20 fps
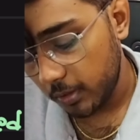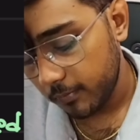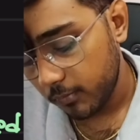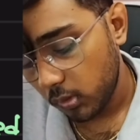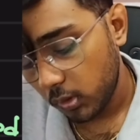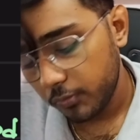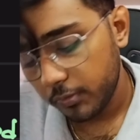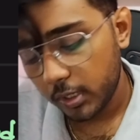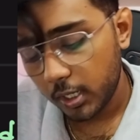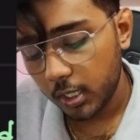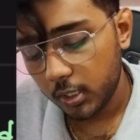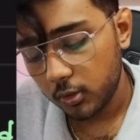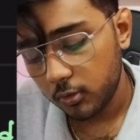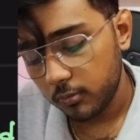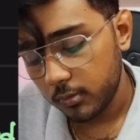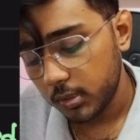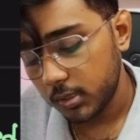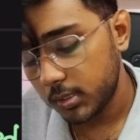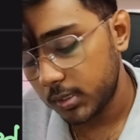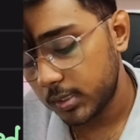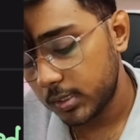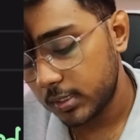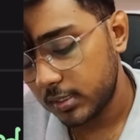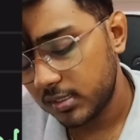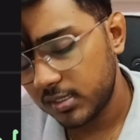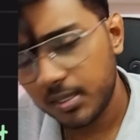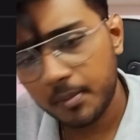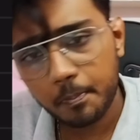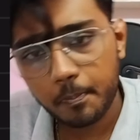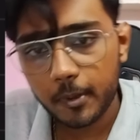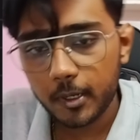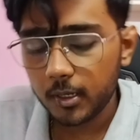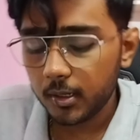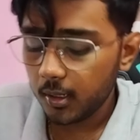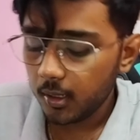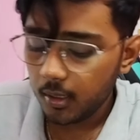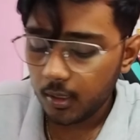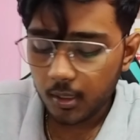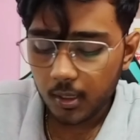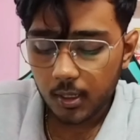what we can do is simple.
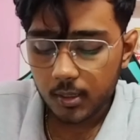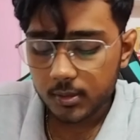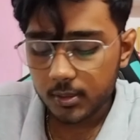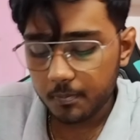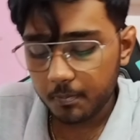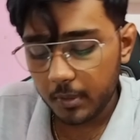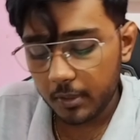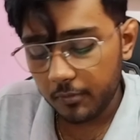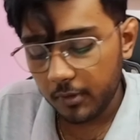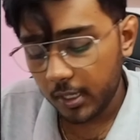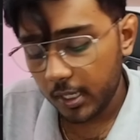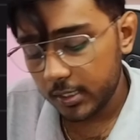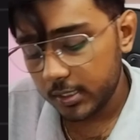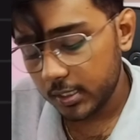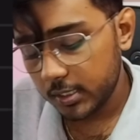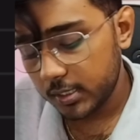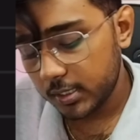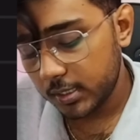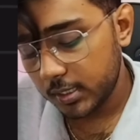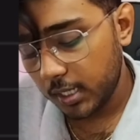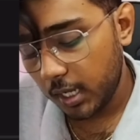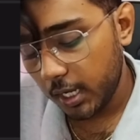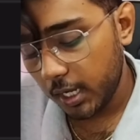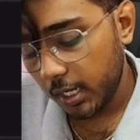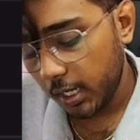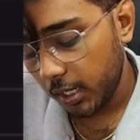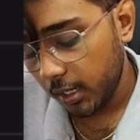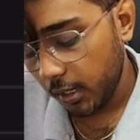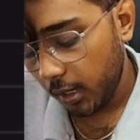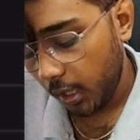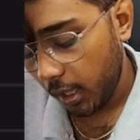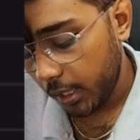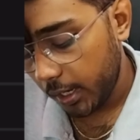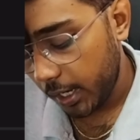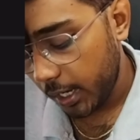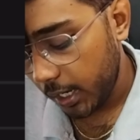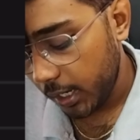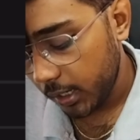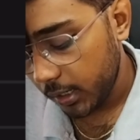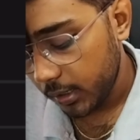Simply we can just create an
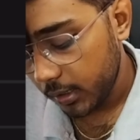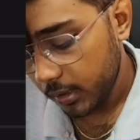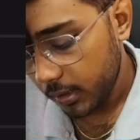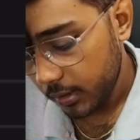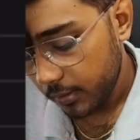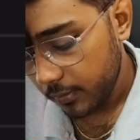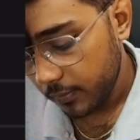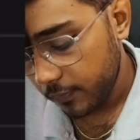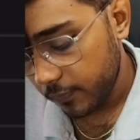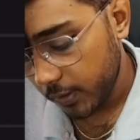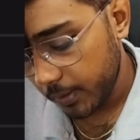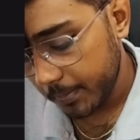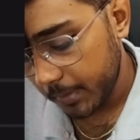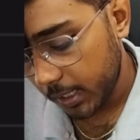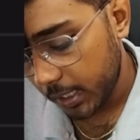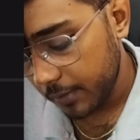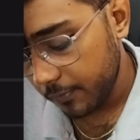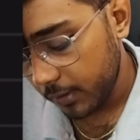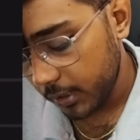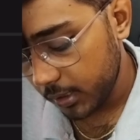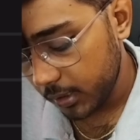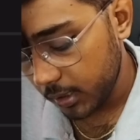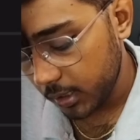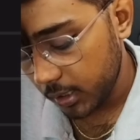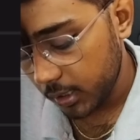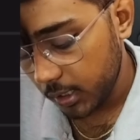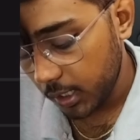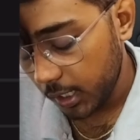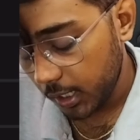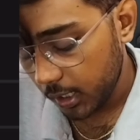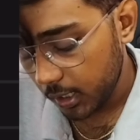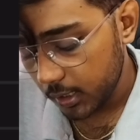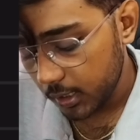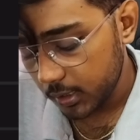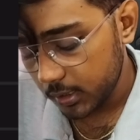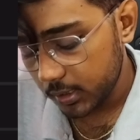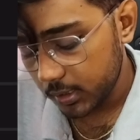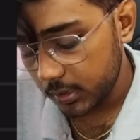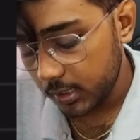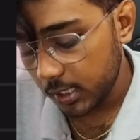array from the given linked
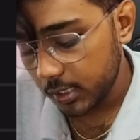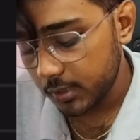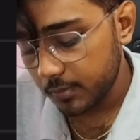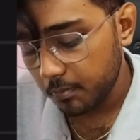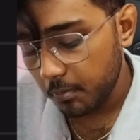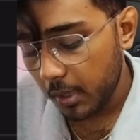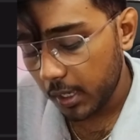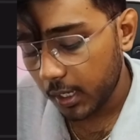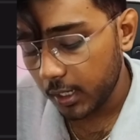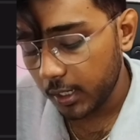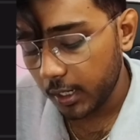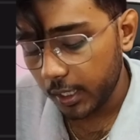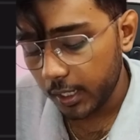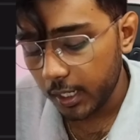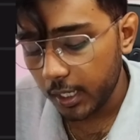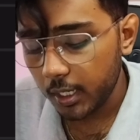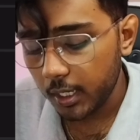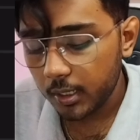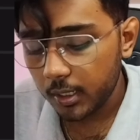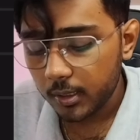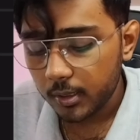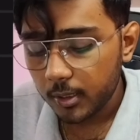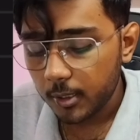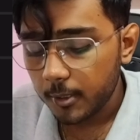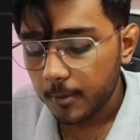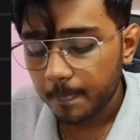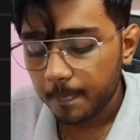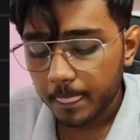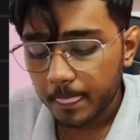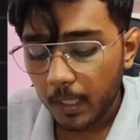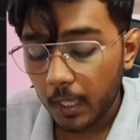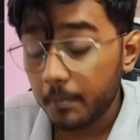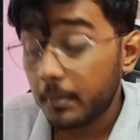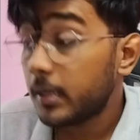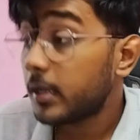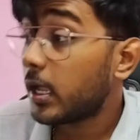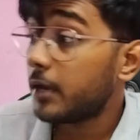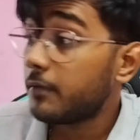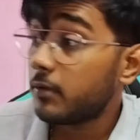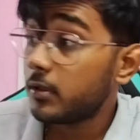list. Just make an array.
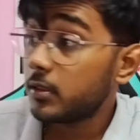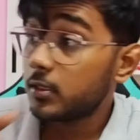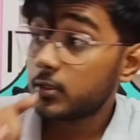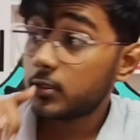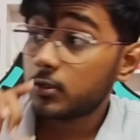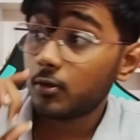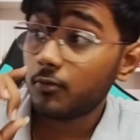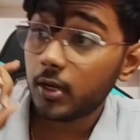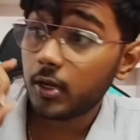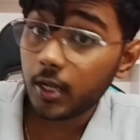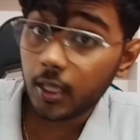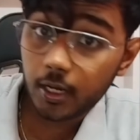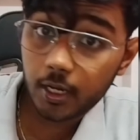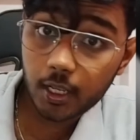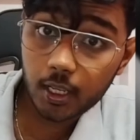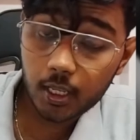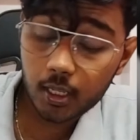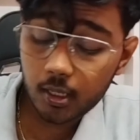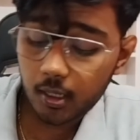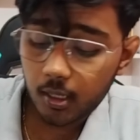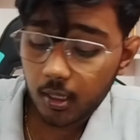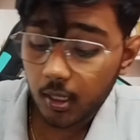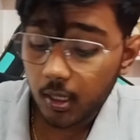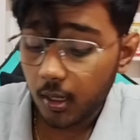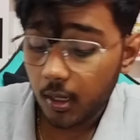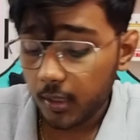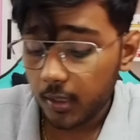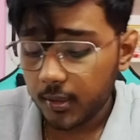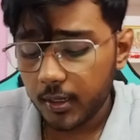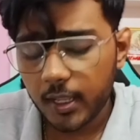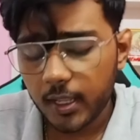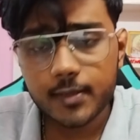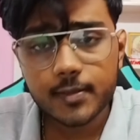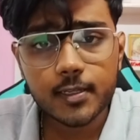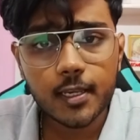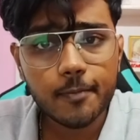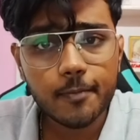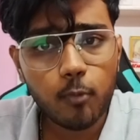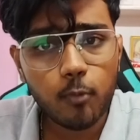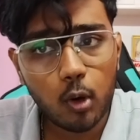Convert this to an array. And the next
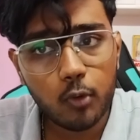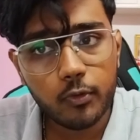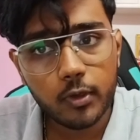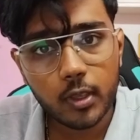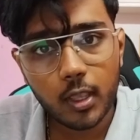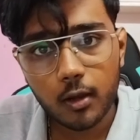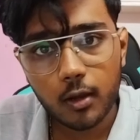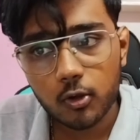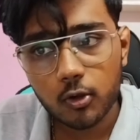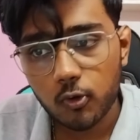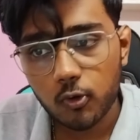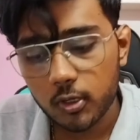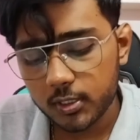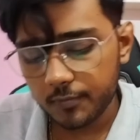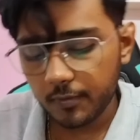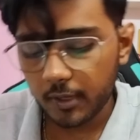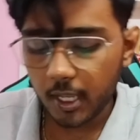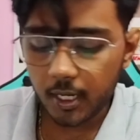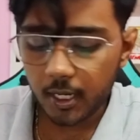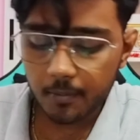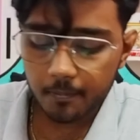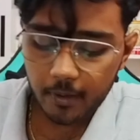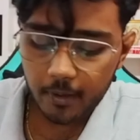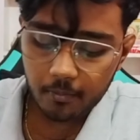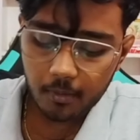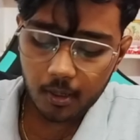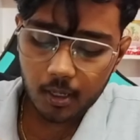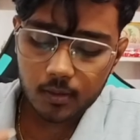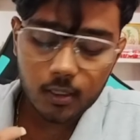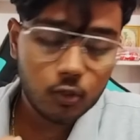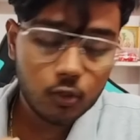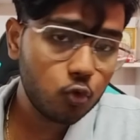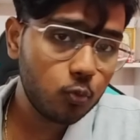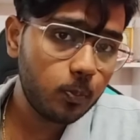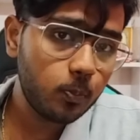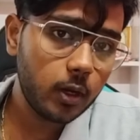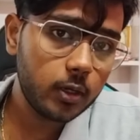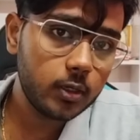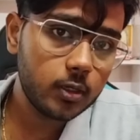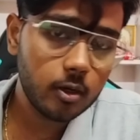step what we can do is we can implement the
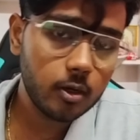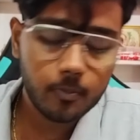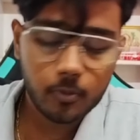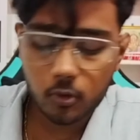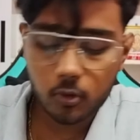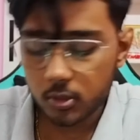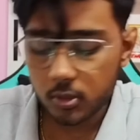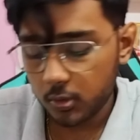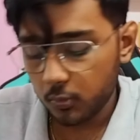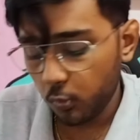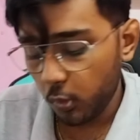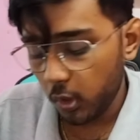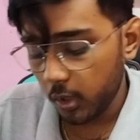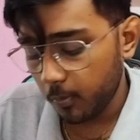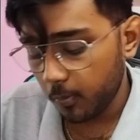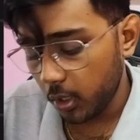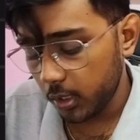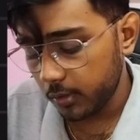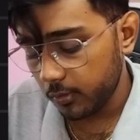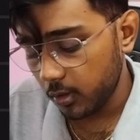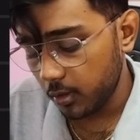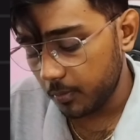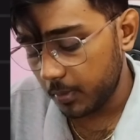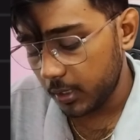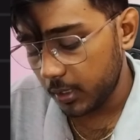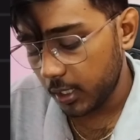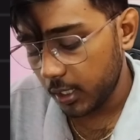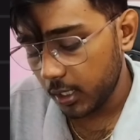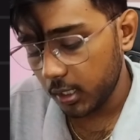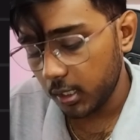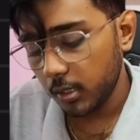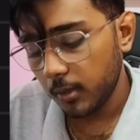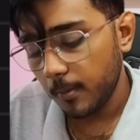2-pointer approach. One pointer will be there,